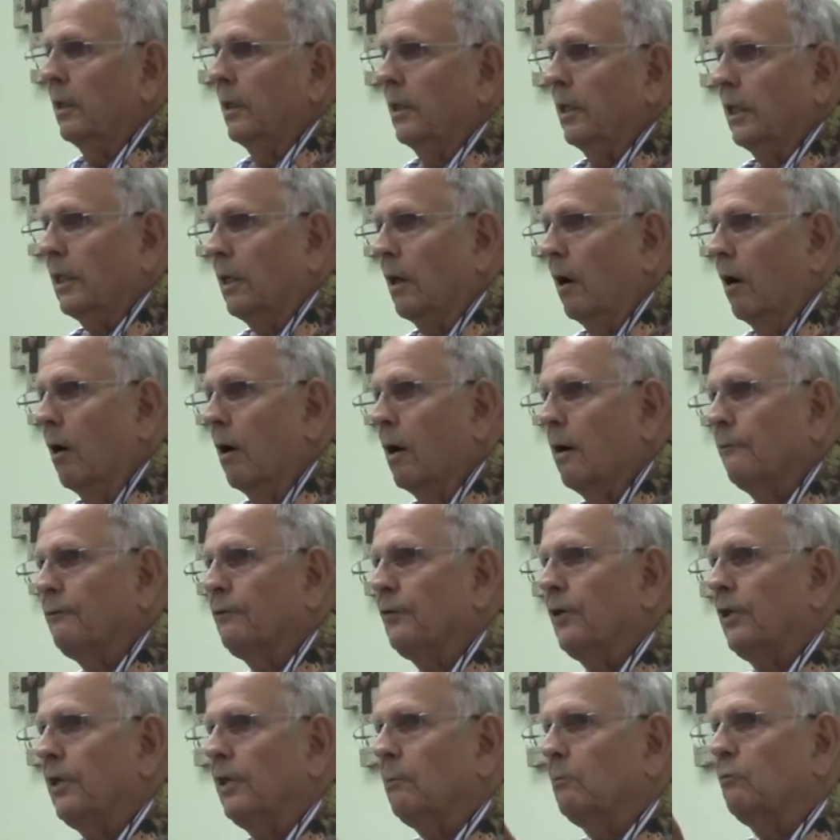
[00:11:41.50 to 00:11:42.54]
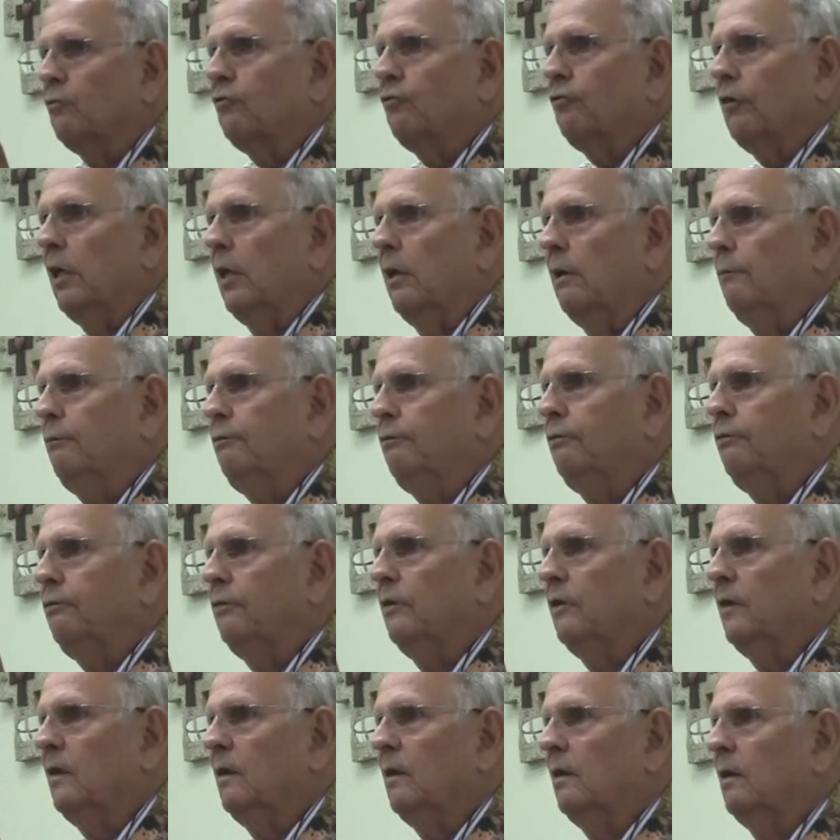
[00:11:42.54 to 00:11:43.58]
He offered himself,
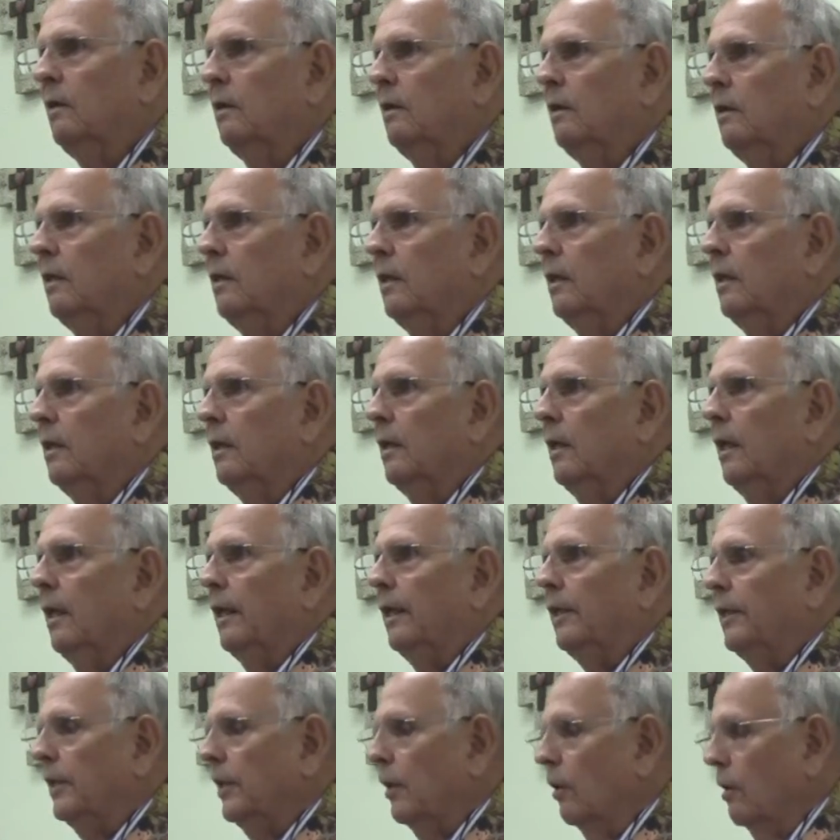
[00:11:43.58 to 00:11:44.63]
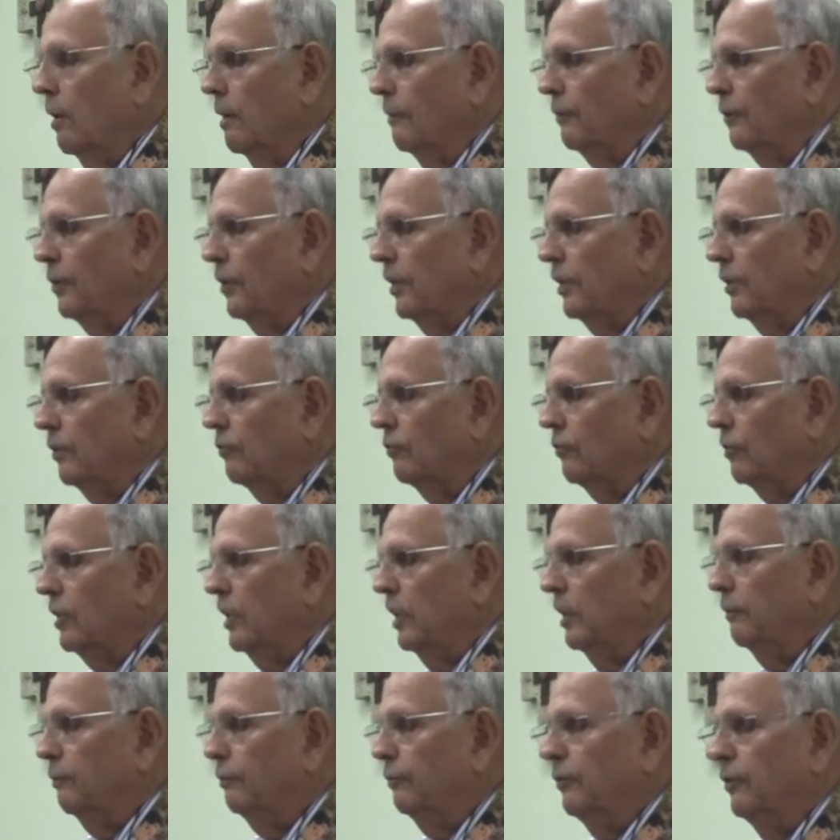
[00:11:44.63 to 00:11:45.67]
and he offered his
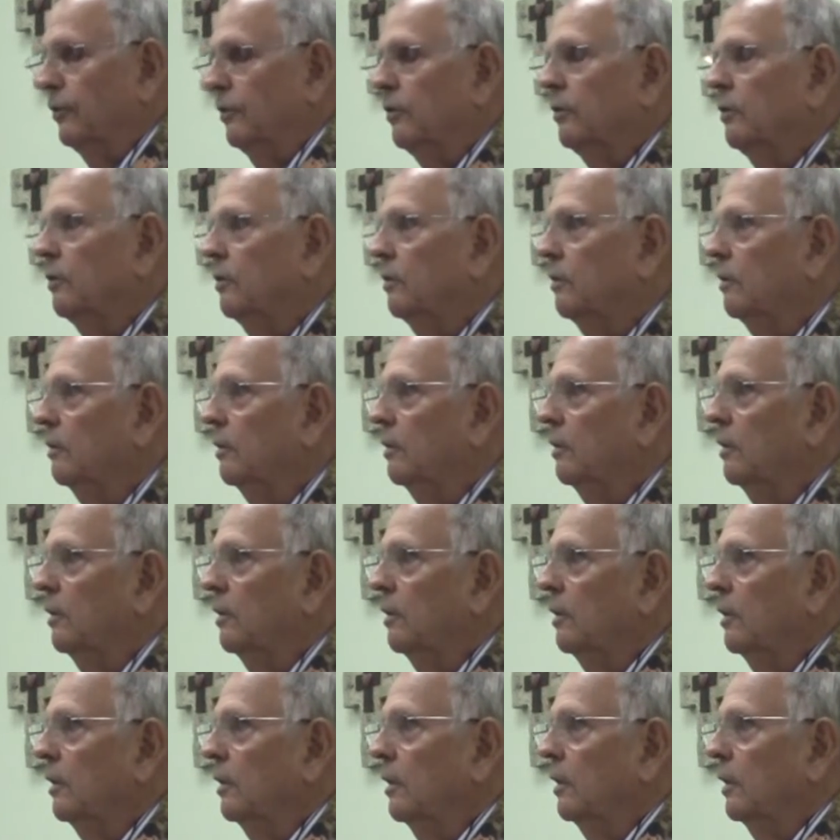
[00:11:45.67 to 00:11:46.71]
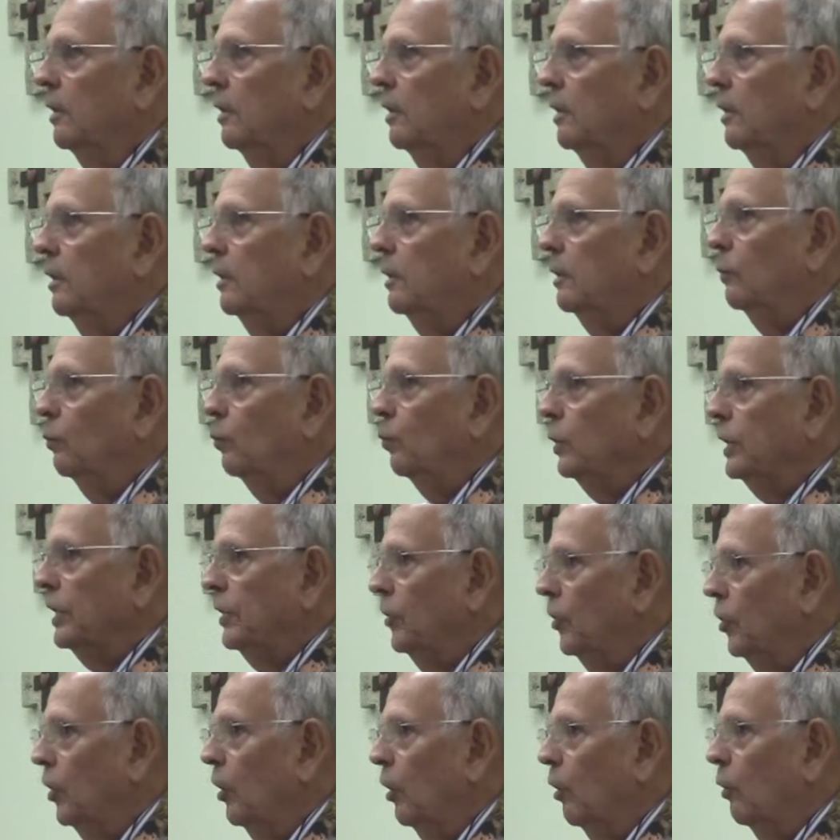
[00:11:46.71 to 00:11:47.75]
gift, and we
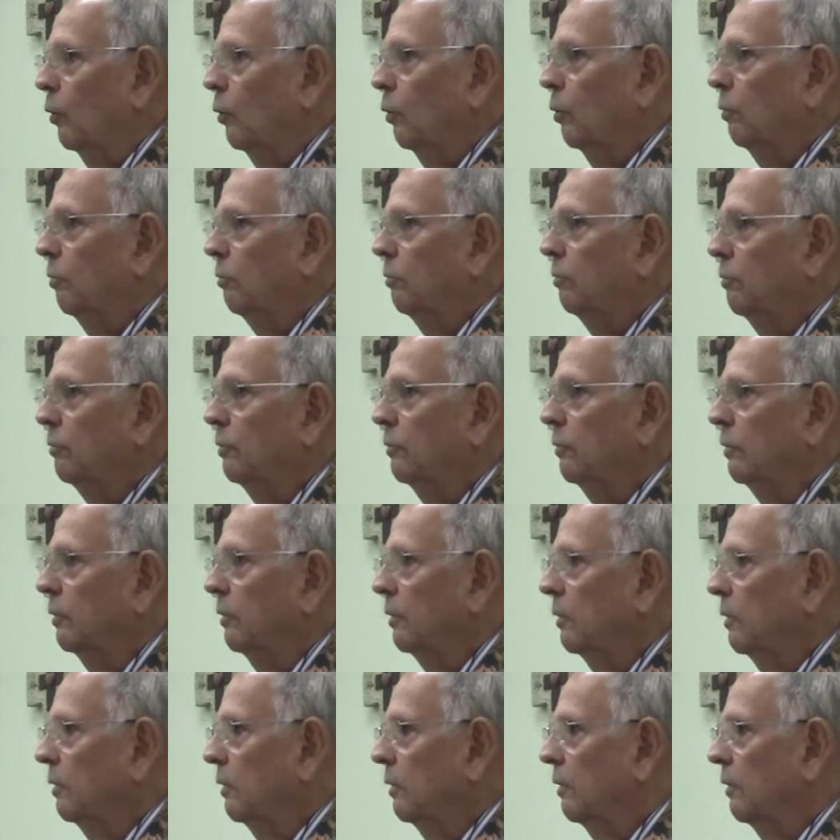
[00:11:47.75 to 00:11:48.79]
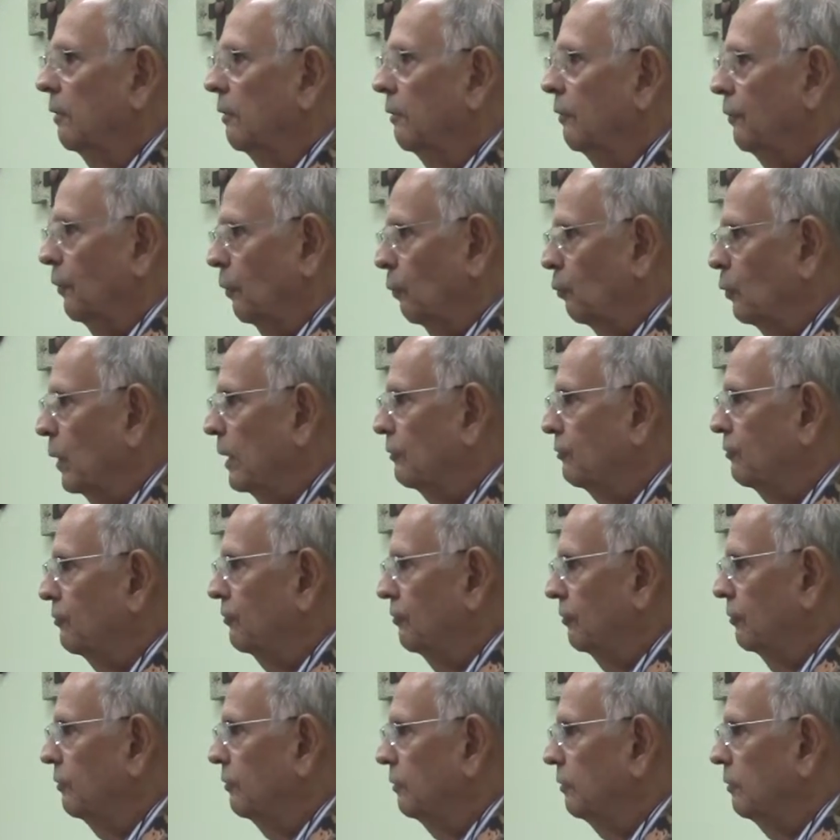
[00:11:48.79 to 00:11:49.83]
know the
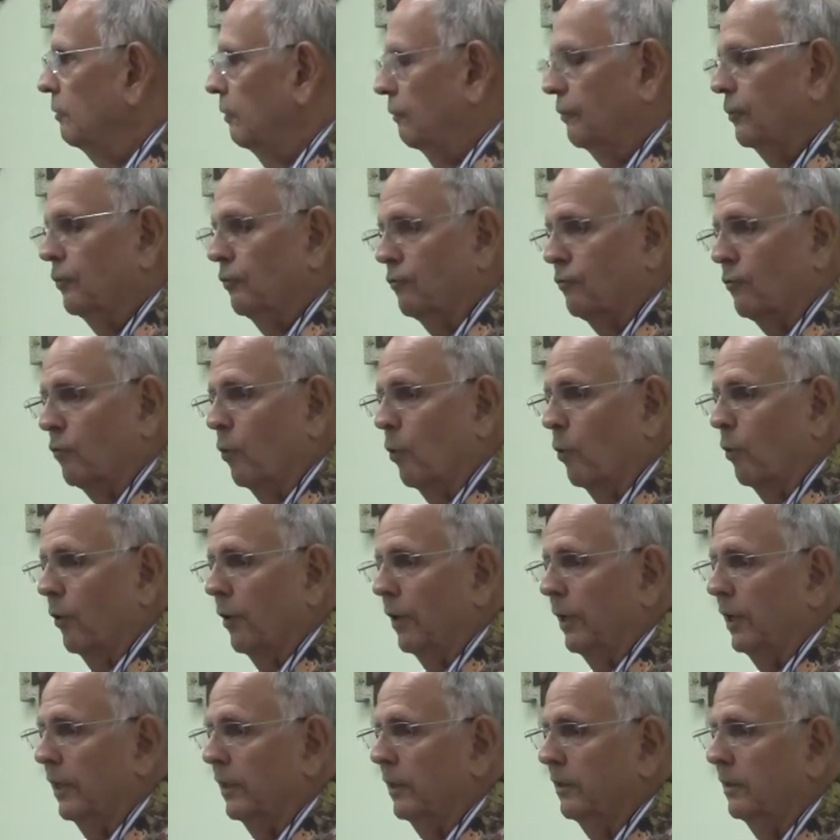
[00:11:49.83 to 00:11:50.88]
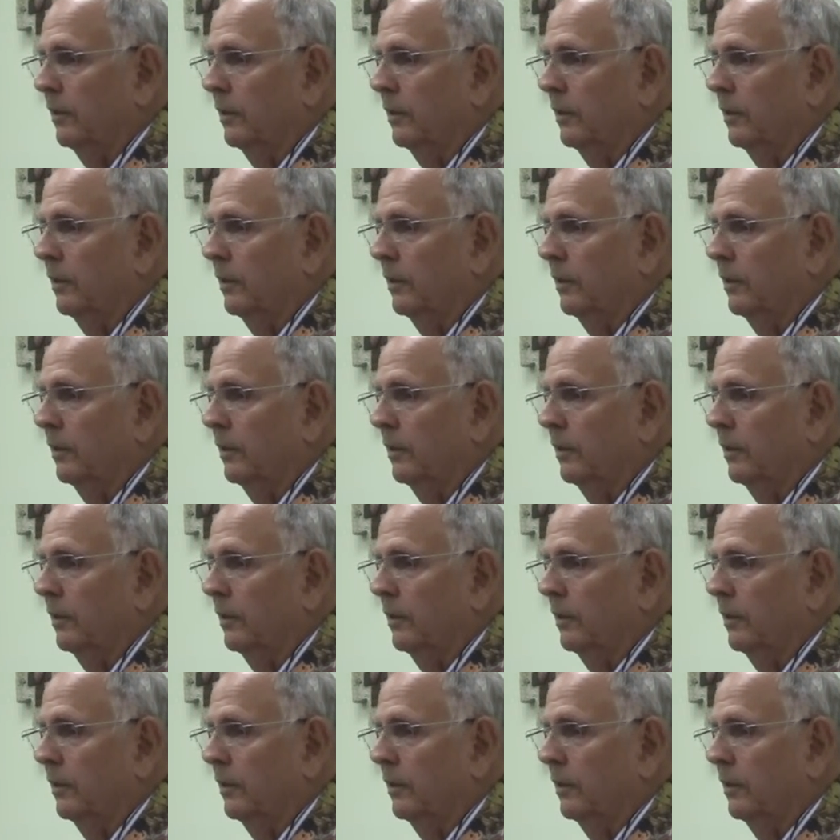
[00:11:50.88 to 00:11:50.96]
rest of the story.